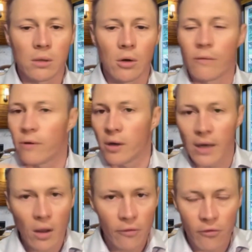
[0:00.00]
overall
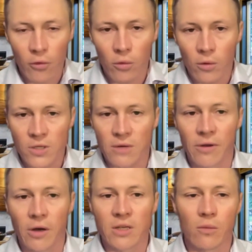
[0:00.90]
health score stuff
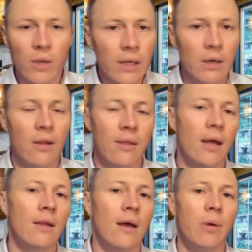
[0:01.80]
on here. It's a really good
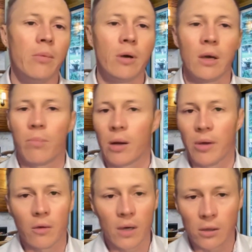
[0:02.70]
thing that people can
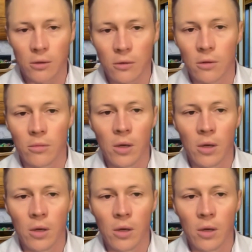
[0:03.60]
probably go out and Google.